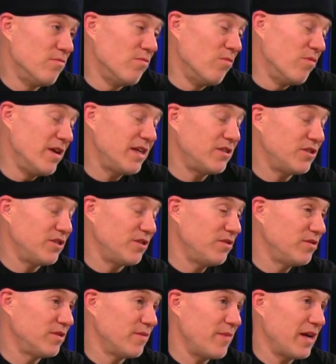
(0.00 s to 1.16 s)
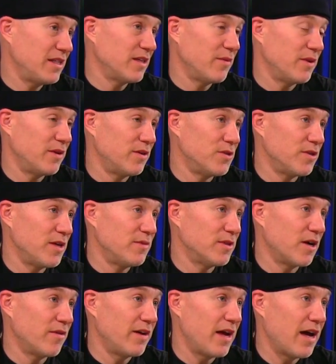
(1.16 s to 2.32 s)
We can choose to make some of their dreams
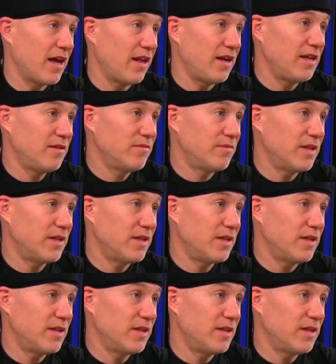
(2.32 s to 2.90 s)
our reality.